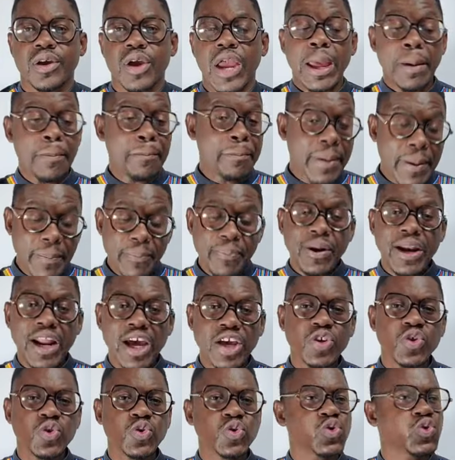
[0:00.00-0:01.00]
And people
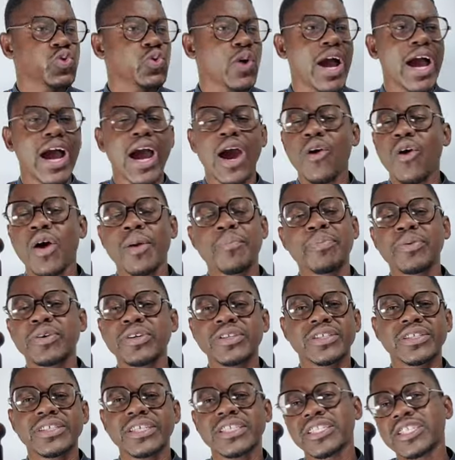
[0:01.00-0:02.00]
are used to our
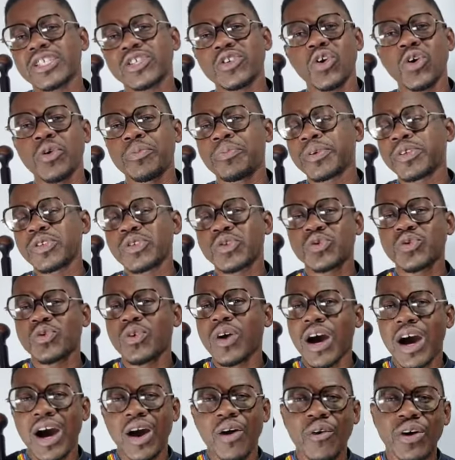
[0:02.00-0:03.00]
police station opens
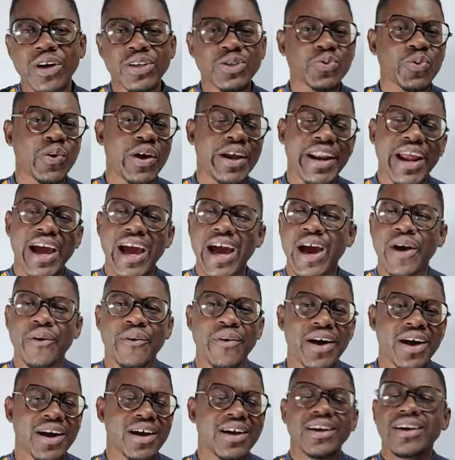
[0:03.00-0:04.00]
2 hours, 1
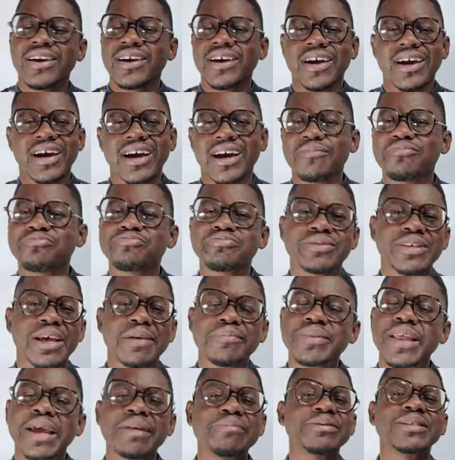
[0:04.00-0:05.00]
hour.
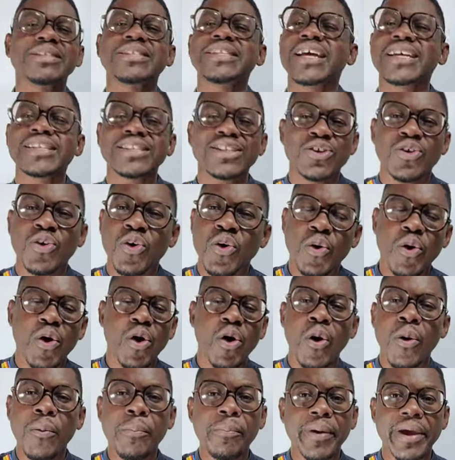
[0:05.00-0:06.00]
Sometimes it doesn't
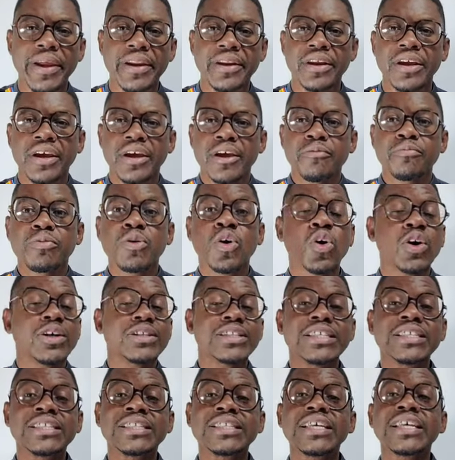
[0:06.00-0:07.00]
open
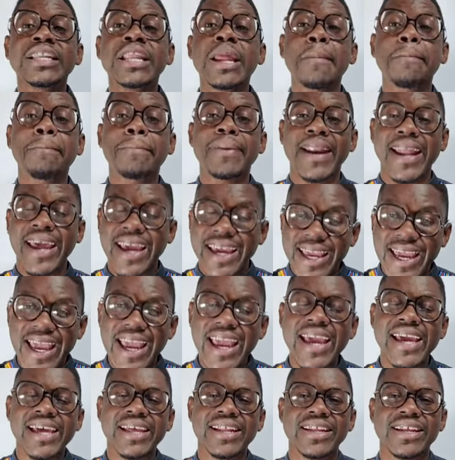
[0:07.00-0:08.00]
because it's in a black
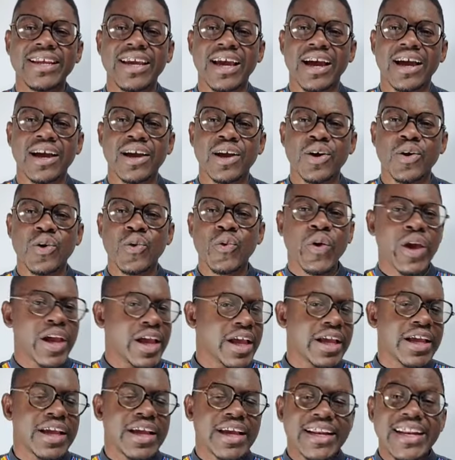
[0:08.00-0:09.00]
area
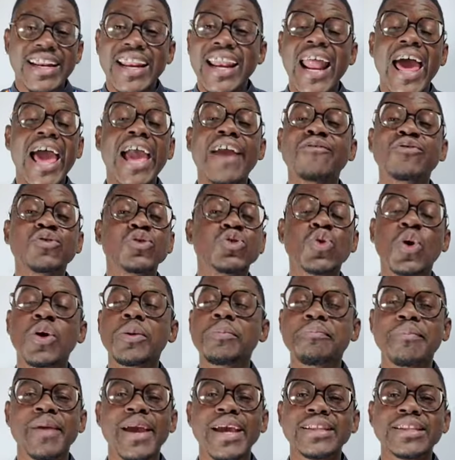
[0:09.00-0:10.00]
where lives
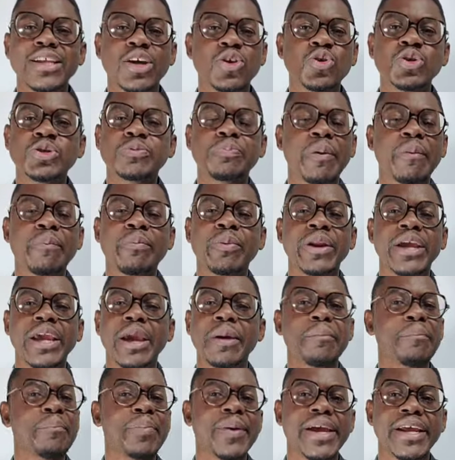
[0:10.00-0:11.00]
don't matter, those people
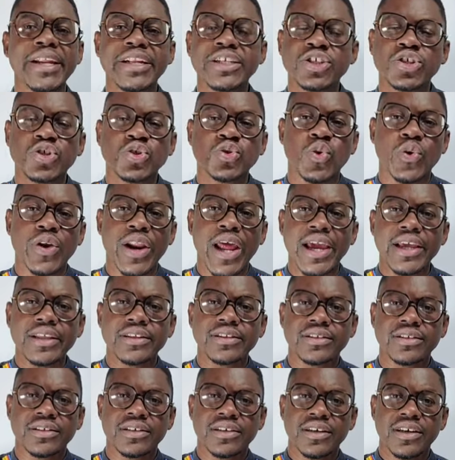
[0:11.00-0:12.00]
can perish, it's all
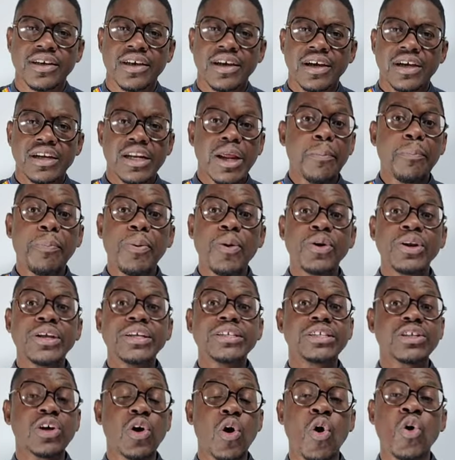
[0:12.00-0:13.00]
right. The
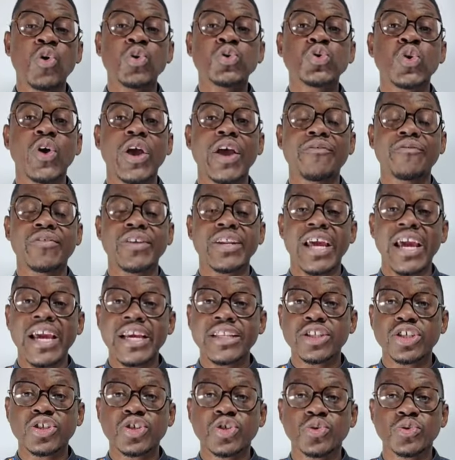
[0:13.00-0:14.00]
police also have an
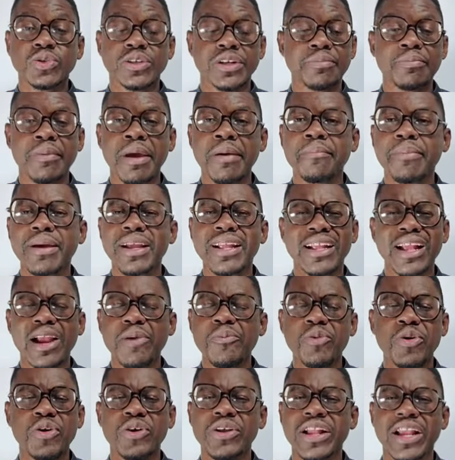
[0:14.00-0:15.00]
attitude. Remember,
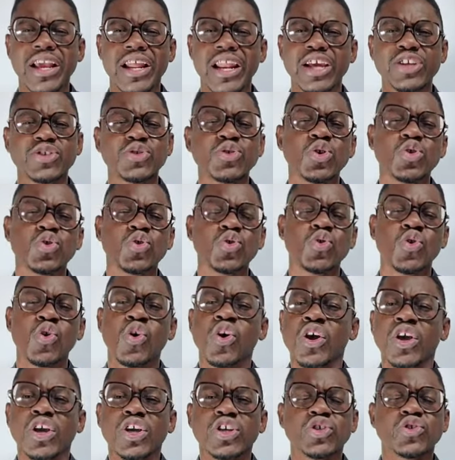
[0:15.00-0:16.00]
Nhlamulo Ndlela
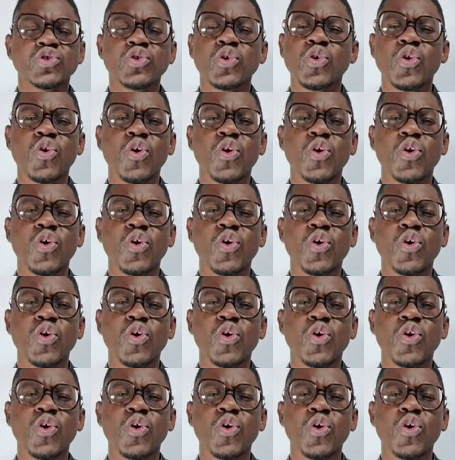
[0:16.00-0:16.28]
is no